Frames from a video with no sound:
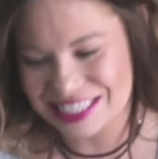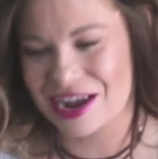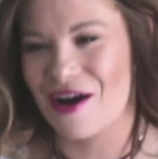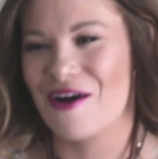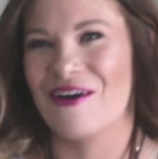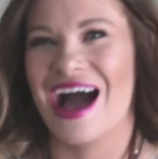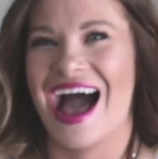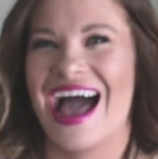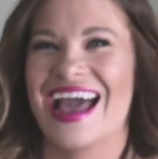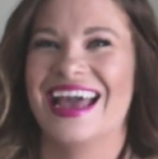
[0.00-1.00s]
so
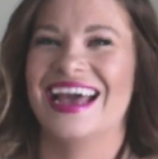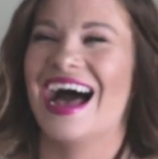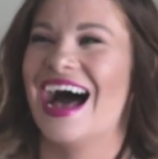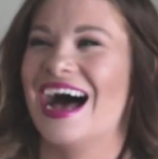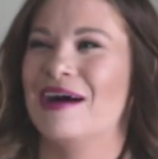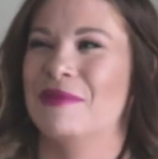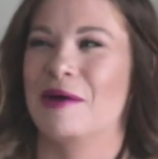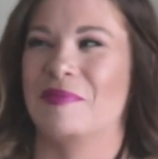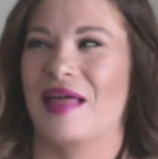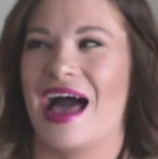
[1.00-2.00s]
I
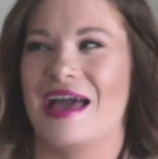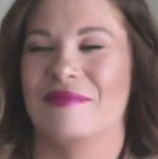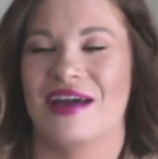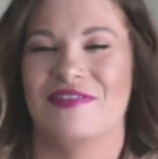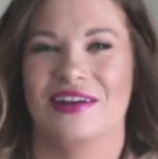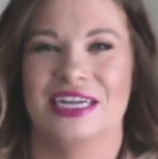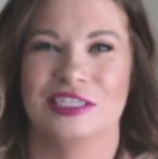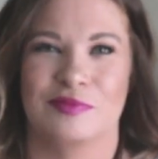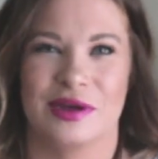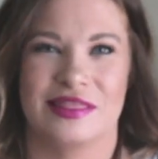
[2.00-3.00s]
apply my
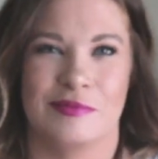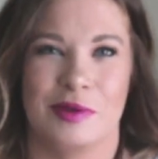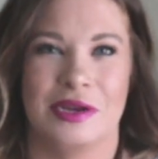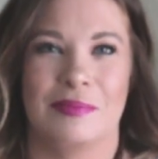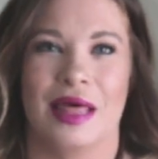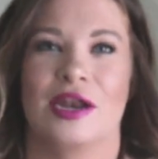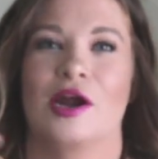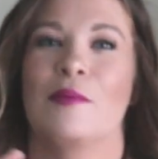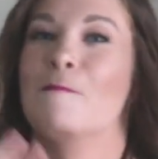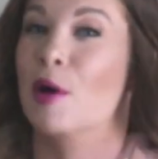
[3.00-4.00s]
foundation with the beauty
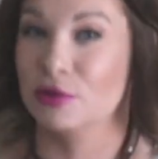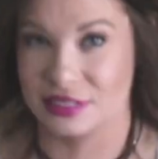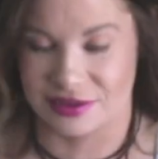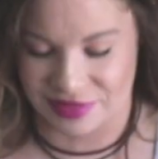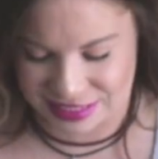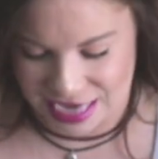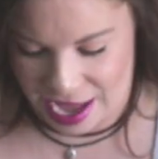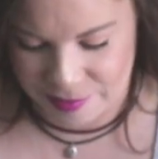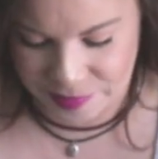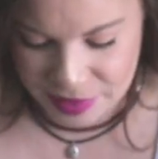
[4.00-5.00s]
blender most of the
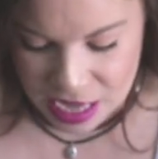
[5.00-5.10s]
time.